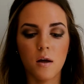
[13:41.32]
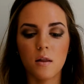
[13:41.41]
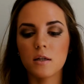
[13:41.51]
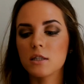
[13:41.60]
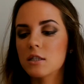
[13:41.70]

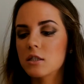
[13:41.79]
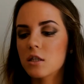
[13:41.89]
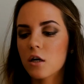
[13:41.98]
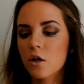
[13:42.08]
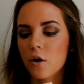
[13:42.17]
this is
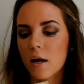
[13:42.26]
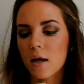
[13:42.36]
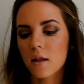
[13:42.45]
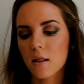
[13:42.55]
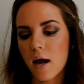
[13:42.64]
a
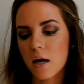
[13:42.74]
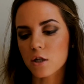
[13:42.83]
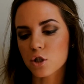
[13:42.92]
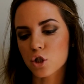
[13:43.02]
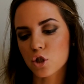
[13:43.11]
Great
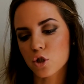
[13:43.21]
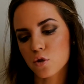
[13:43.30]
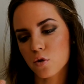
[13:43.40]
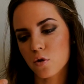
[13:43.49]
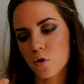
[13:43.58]
Lash
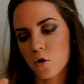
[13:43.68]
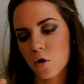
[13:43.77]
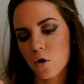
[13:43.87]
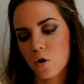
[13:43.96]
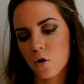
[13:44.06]

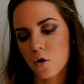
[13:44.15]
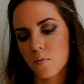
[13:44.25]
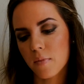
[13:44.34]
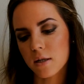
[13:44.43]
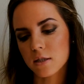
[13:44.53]

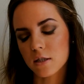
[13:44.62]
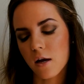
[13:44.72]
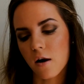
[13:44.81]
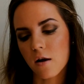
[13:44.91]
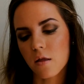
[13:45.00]

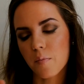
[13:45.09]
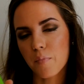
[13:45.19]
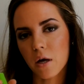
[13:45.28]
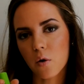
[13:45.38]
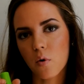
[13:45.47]
mascara, the
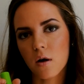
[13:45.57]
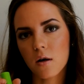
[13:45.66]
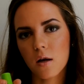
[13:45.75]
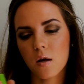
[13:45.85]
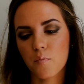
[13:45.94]
big one
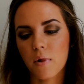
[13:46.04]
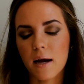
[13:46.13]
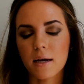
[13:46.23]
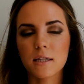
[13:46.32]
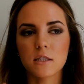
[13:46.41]
in
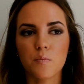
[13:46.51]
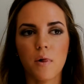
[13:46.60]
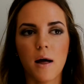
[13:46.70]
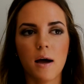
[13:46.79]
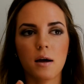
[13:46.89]
Black is
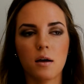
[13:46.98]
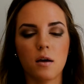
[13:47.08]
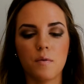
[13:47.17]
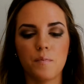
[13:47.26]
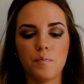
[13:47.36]
Black.
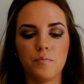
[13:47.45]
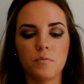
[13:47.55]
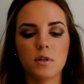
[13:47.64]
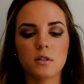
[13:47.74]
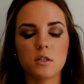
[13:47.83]

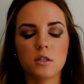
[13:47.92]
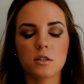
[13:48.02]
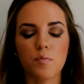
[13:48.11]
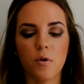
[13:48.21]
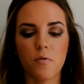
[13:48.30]
This
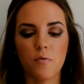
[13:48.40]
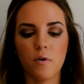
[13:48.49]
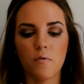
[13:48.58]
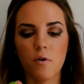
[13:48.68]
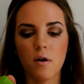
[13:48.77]
is my
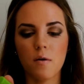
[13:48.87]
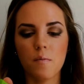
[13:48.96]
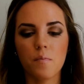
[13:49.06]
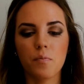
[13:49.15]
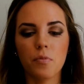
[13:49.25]
favorite.
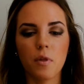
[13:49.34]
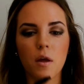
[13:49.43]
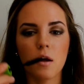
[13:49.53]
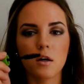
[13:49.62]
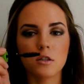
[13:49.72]

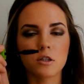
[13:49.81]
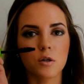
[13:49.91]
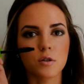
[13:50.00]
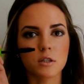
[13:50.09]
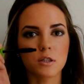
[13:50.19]

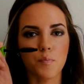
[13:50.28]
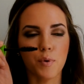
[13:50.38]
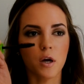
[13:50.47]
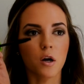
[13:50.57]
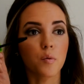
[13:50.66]
So it's a
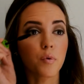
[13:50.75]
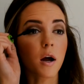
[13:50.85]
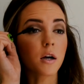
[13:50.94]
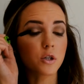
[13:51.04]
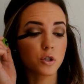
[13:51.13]
bigger
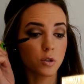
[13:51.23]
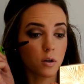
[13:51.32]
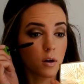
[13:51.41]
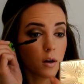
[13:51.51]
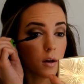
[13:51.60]
brush.
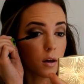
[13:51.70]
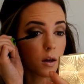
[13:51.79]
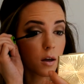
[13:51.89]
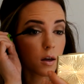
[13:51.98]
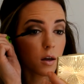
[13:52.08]

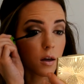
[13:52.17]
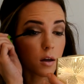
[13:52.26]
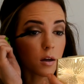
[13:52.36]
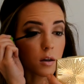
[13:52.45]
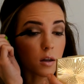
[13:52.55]

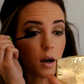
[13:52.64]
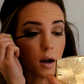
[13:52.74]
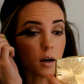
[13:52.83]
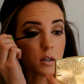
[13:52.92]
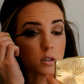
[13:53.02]
And
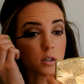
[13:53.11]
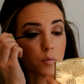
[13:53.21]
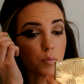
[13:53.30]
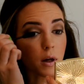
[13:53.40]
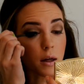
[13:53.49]
yeah, I just
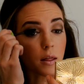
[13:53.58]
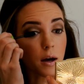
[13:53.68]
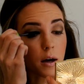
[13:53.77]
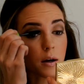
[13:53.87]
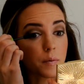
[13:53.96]
apply
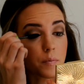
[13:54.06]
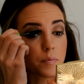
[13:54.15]
that.